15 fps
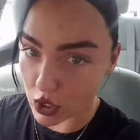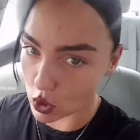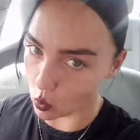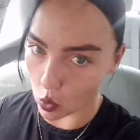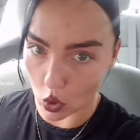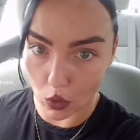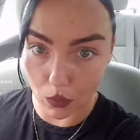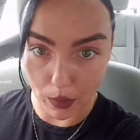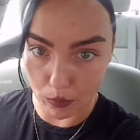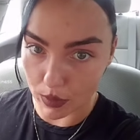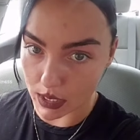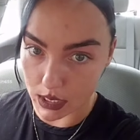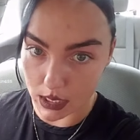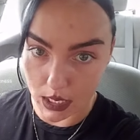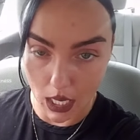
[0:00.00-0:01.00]
this world than
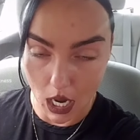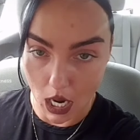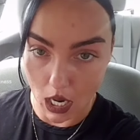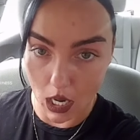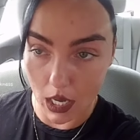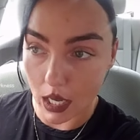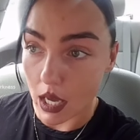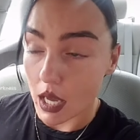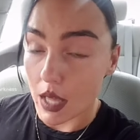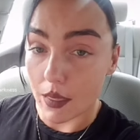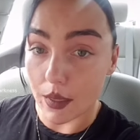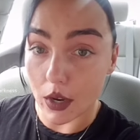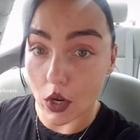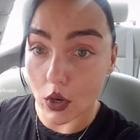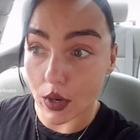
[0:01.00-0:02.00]
meets the eye.
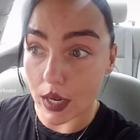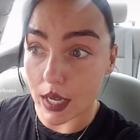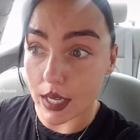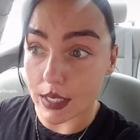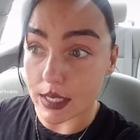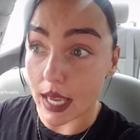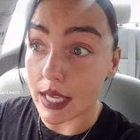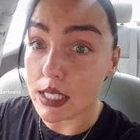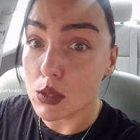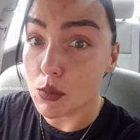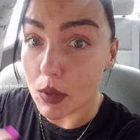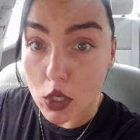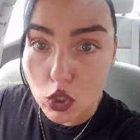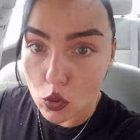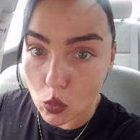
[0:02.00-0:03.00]
There is a
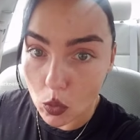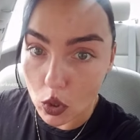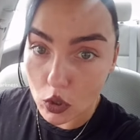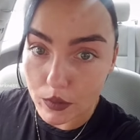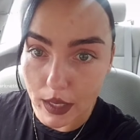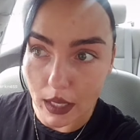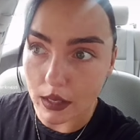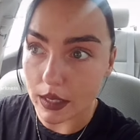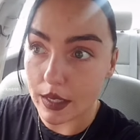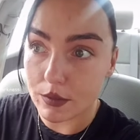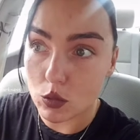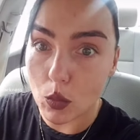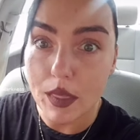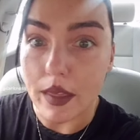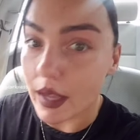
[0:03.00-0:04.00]
spiritual world that
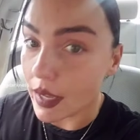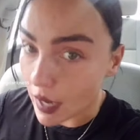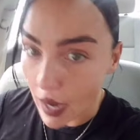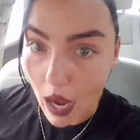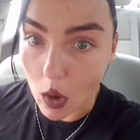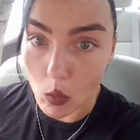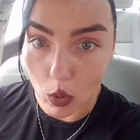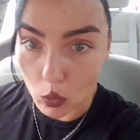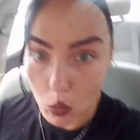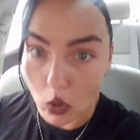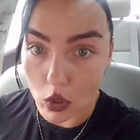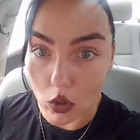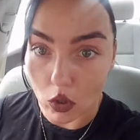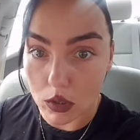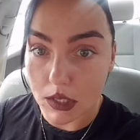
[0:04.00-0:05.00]
lives within our
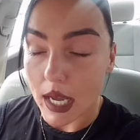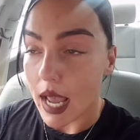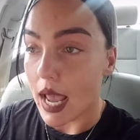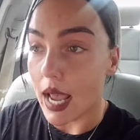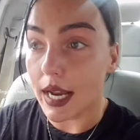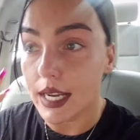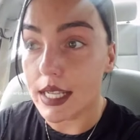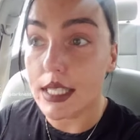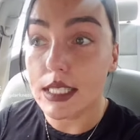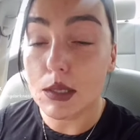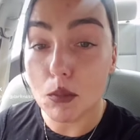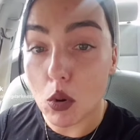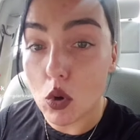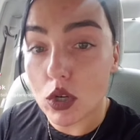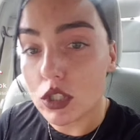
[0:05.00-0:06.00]
world. And it is
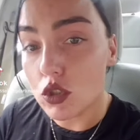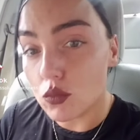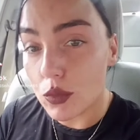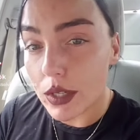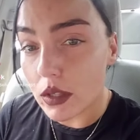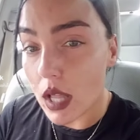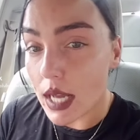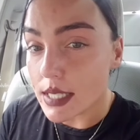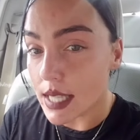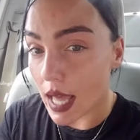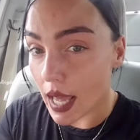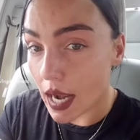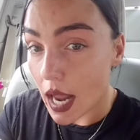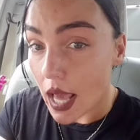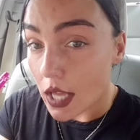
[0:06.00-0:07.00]
important to realize
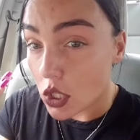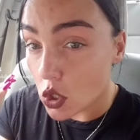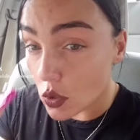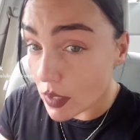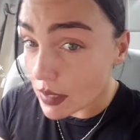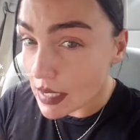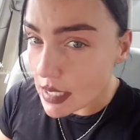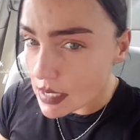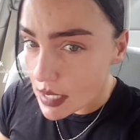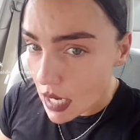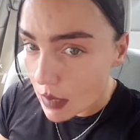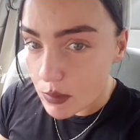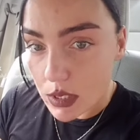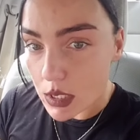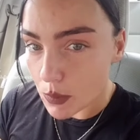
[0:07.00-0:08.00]
that during these
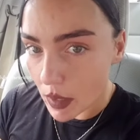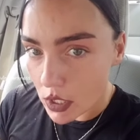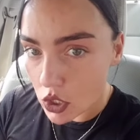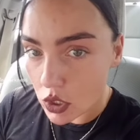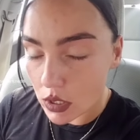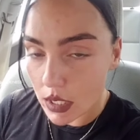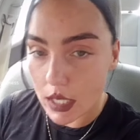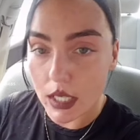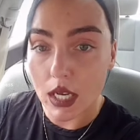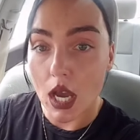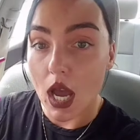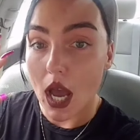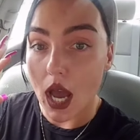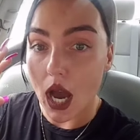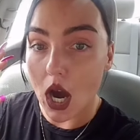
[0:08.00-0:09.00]
times especially,
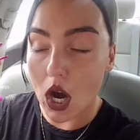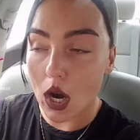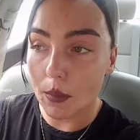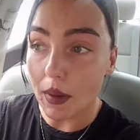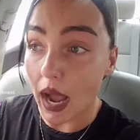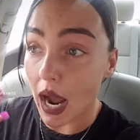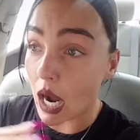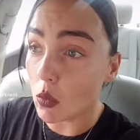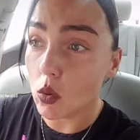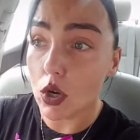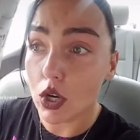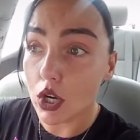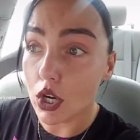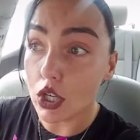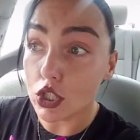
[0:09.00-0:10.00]

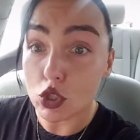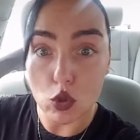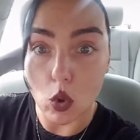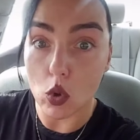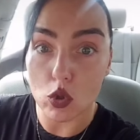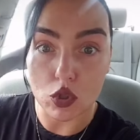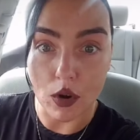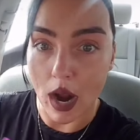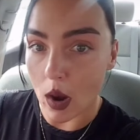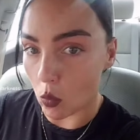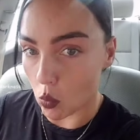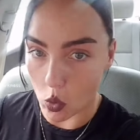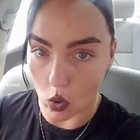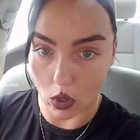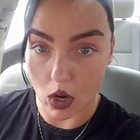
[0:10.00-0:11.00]
our souls are
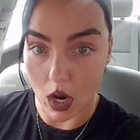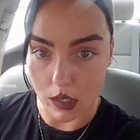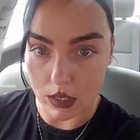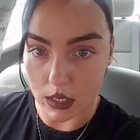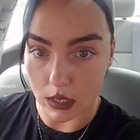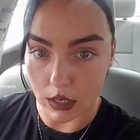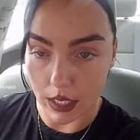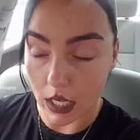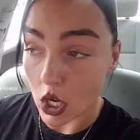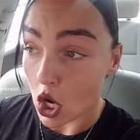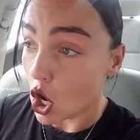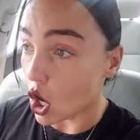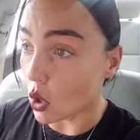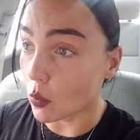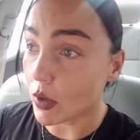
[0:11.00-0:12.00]
at war constantly.
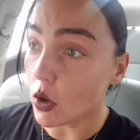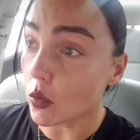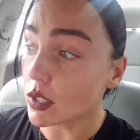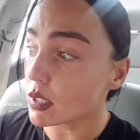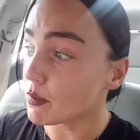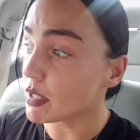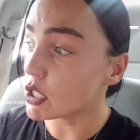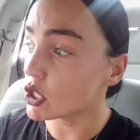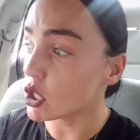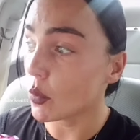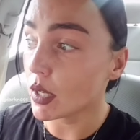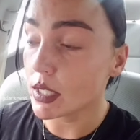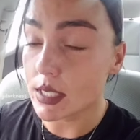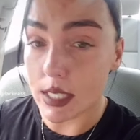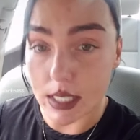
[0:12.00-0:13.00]
Are we going to be
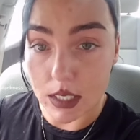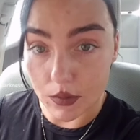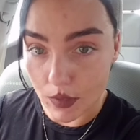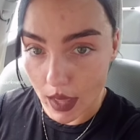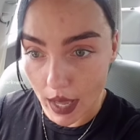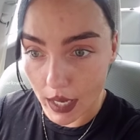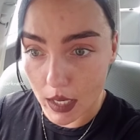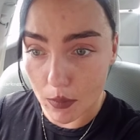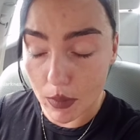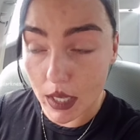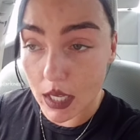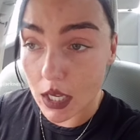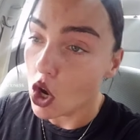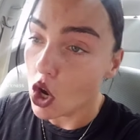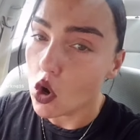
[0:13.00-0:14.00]
sowing seeds of the enemy,
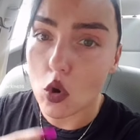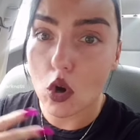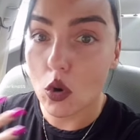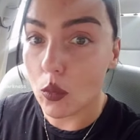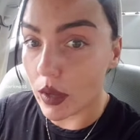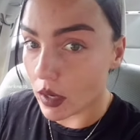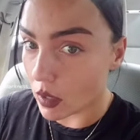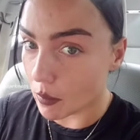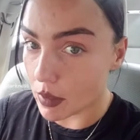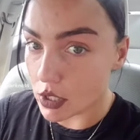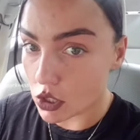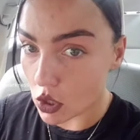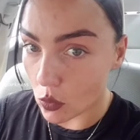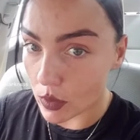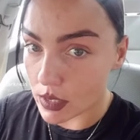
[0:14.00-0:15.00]
or are we going to be
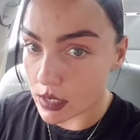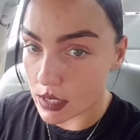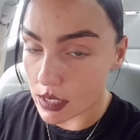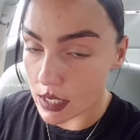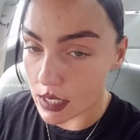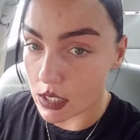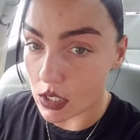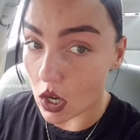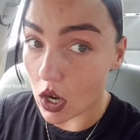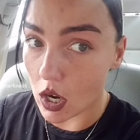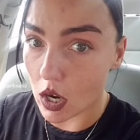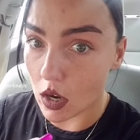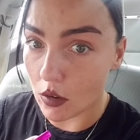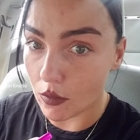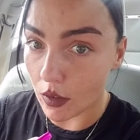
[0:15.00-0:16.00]
sowing seeds
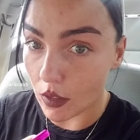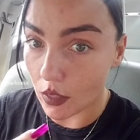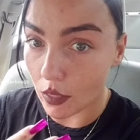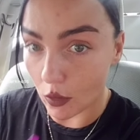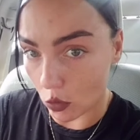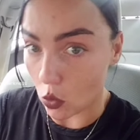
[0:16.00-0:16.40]
of the